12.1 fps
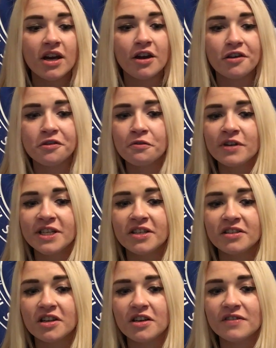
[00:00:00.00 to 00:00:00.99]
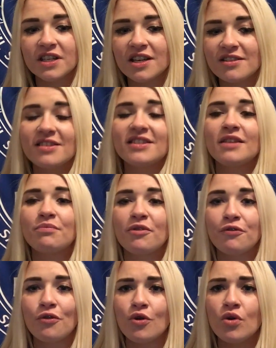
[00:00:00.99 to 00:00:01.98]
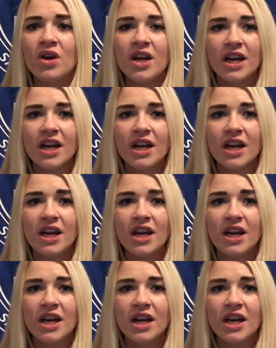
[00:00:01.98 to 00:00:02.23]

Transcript: Thoroughly deserved, and as I said before,